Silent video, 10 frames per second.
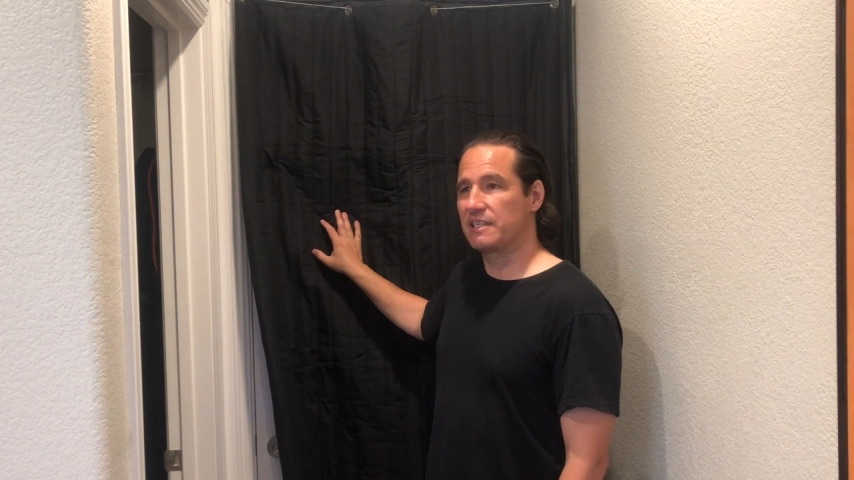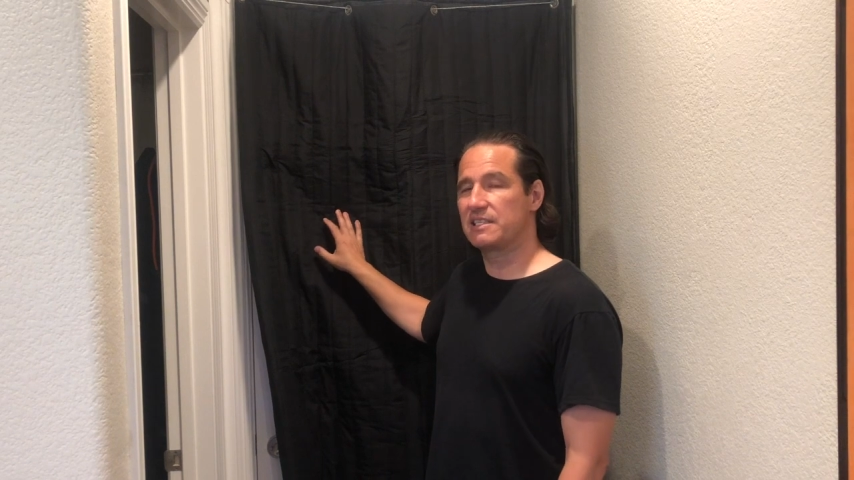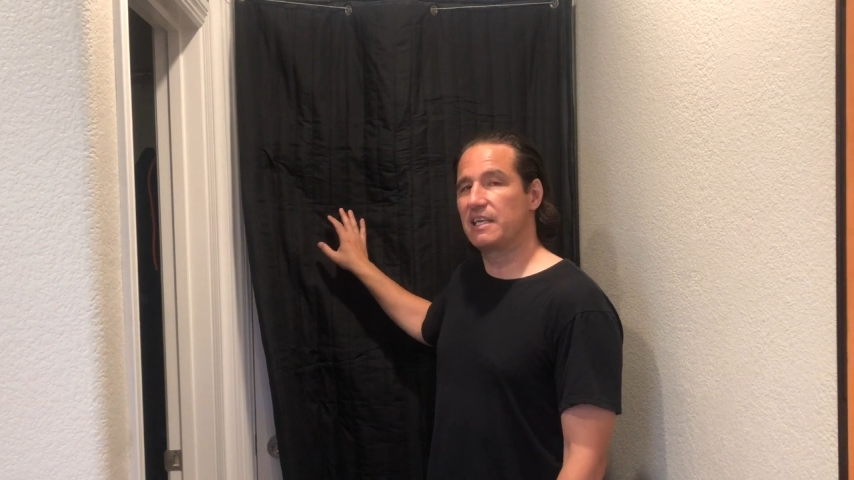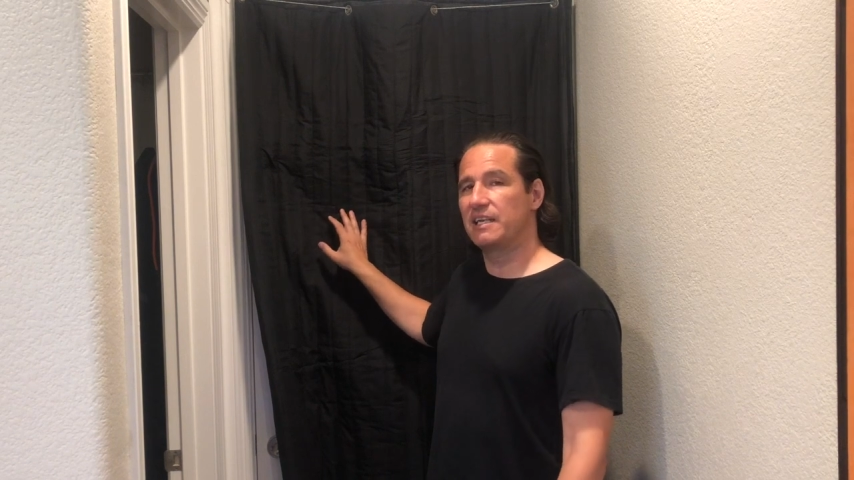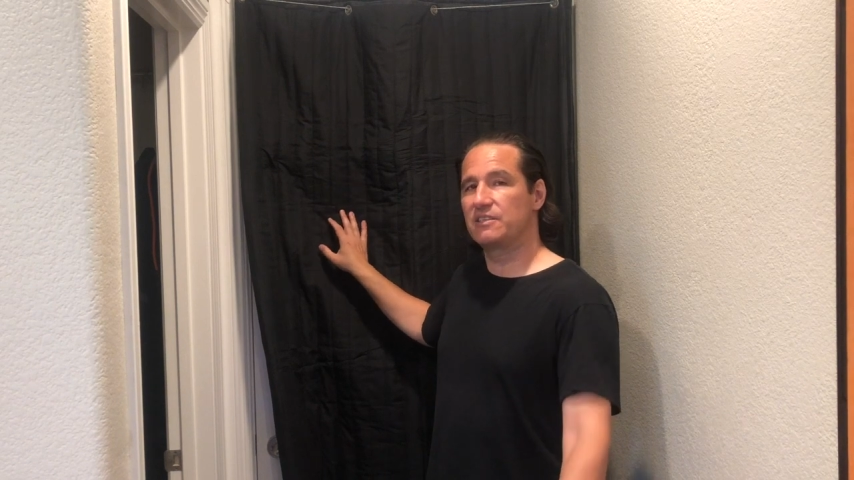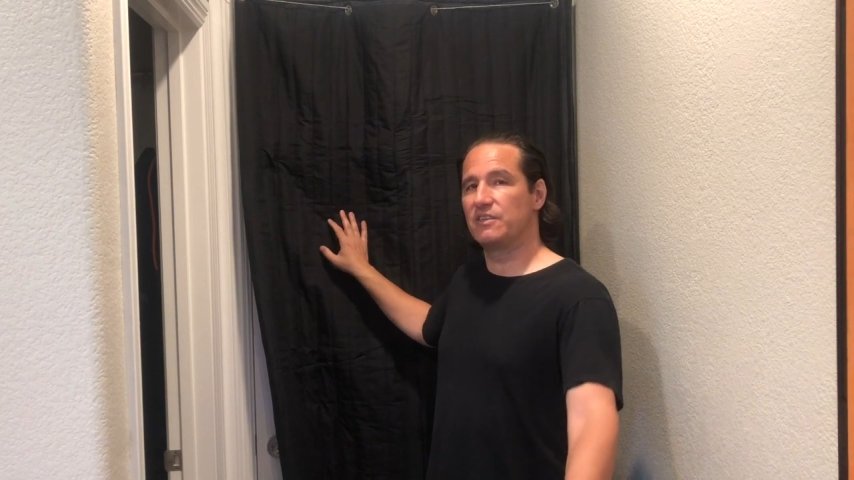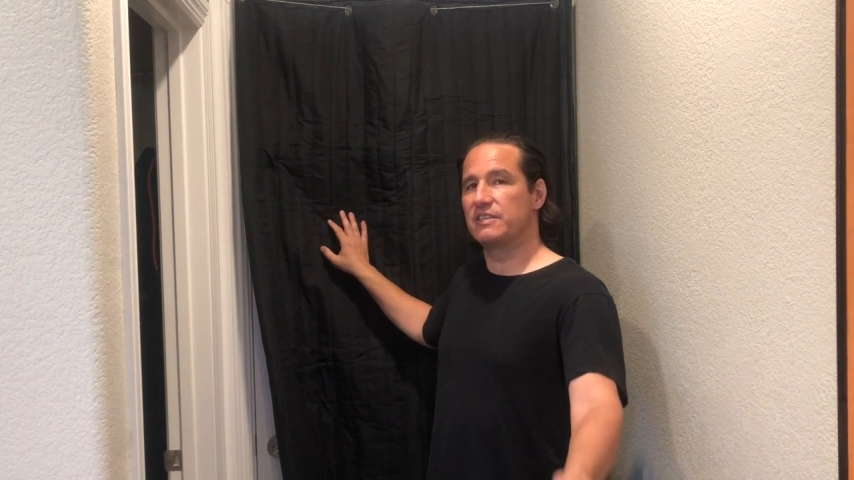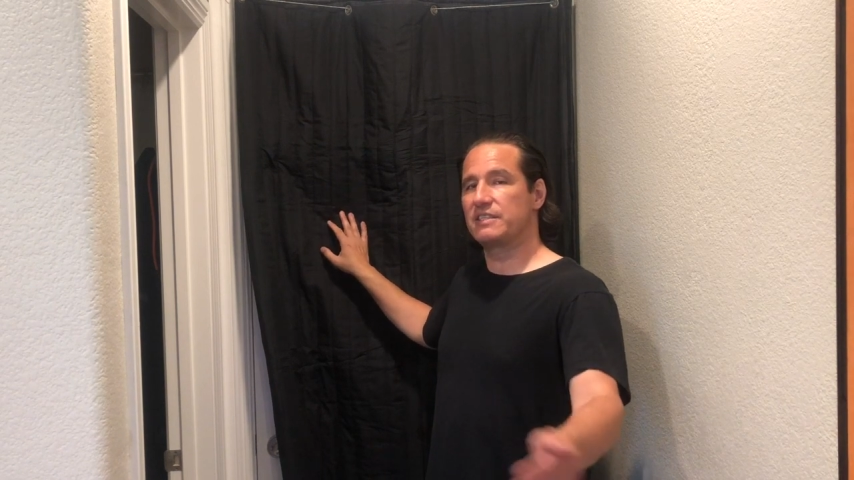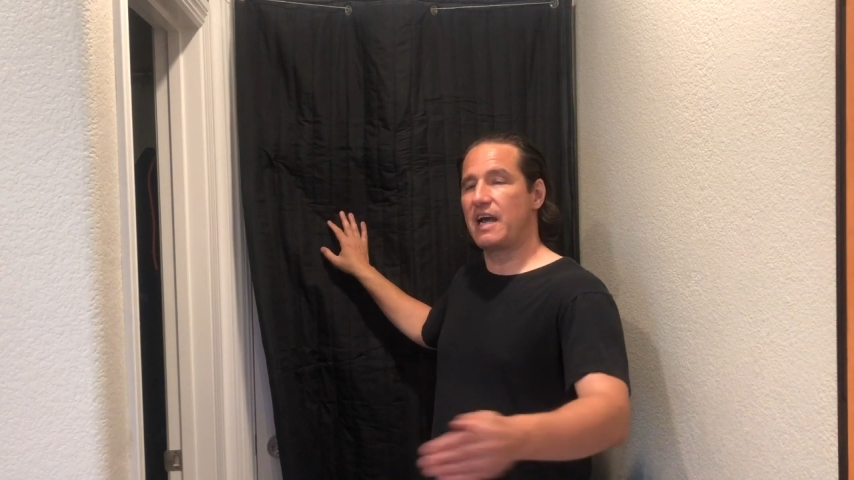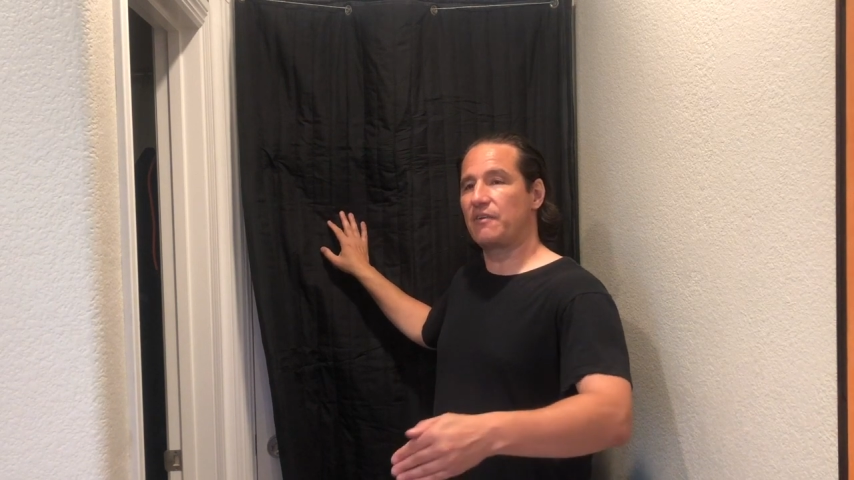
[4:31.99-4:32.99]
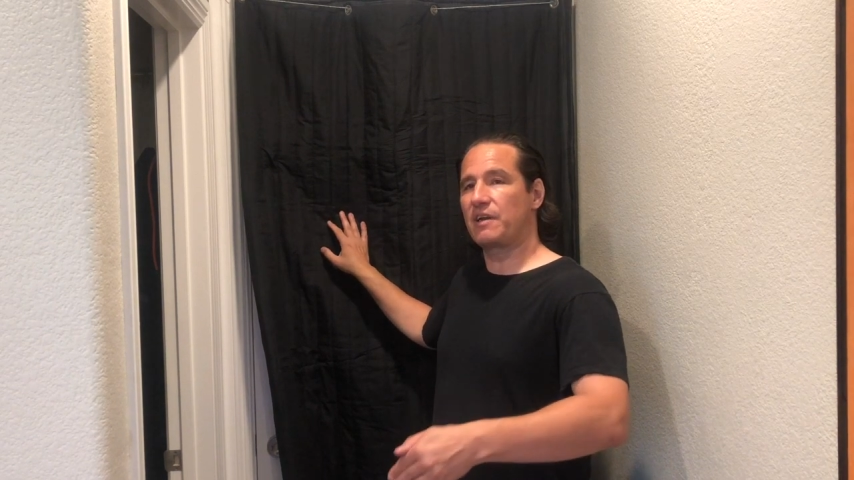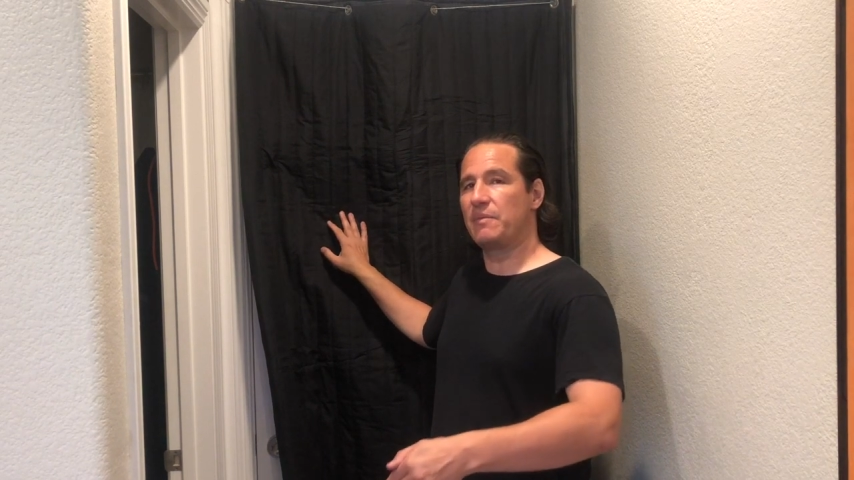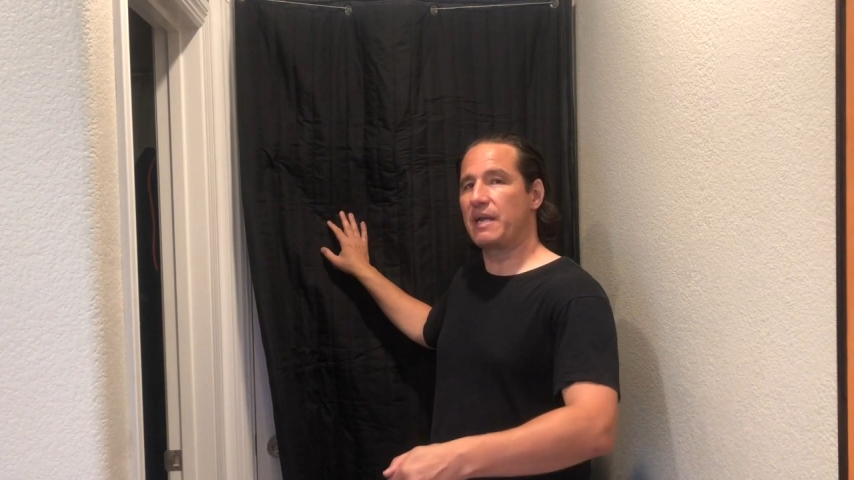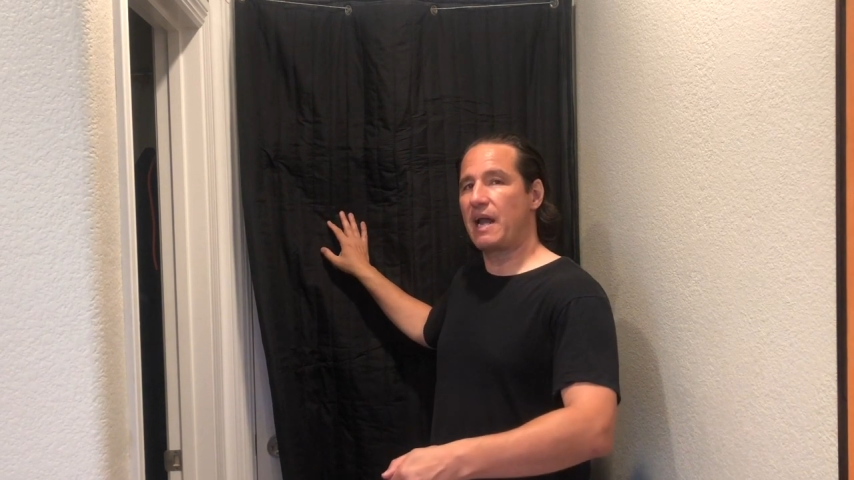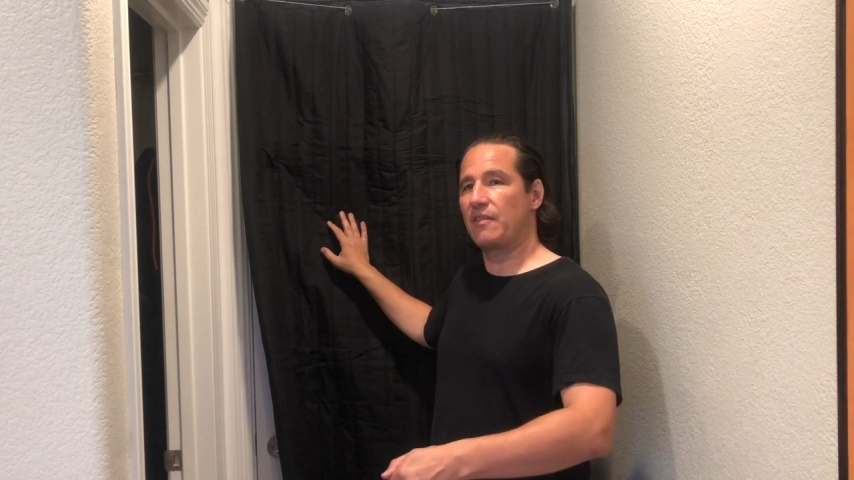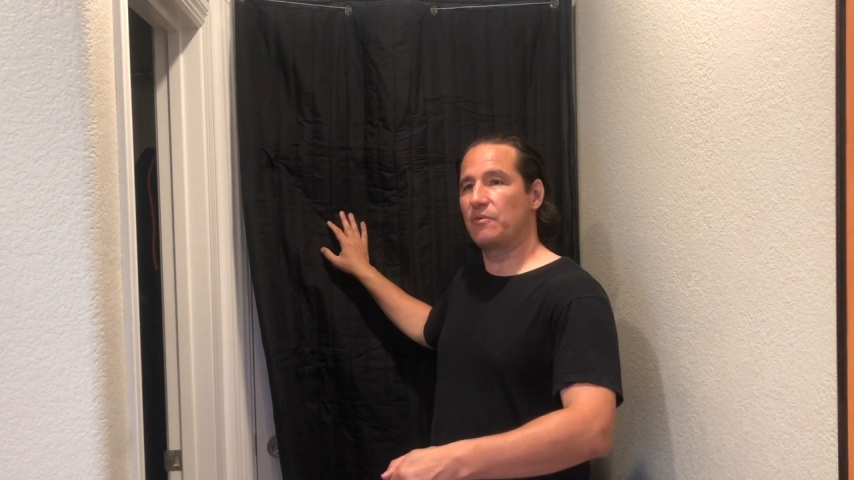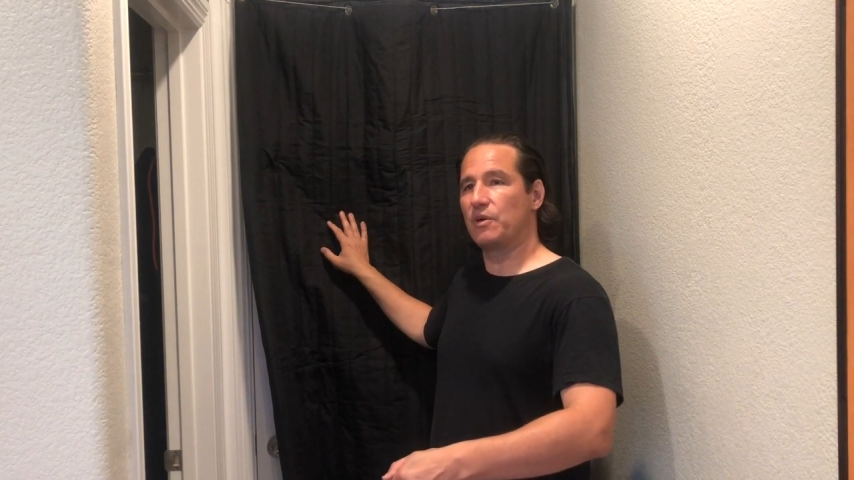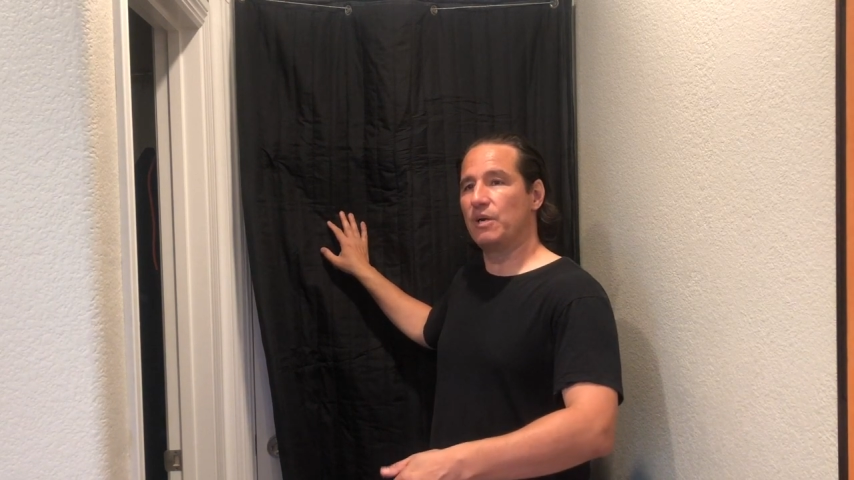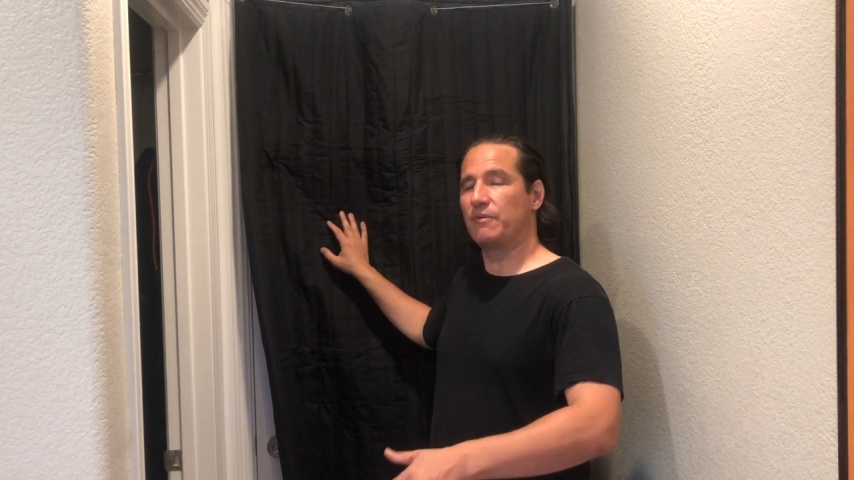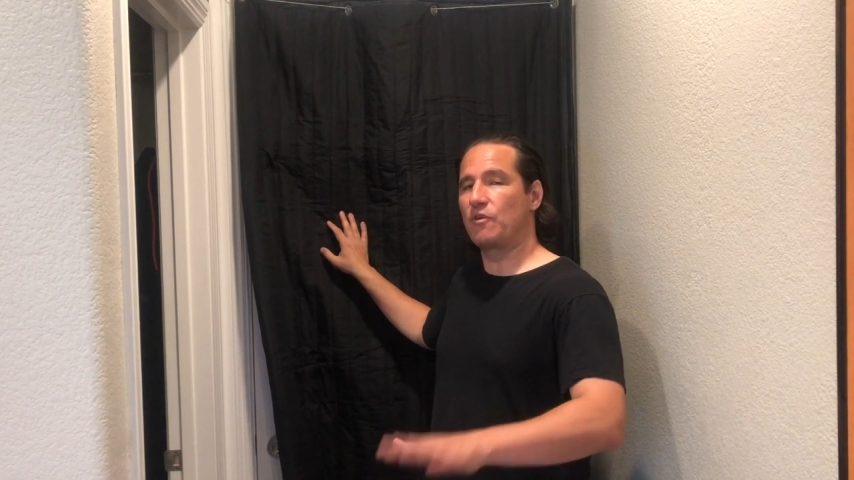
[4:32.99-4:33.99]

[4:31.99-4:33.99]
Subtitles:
listening to the sound coming out of the room.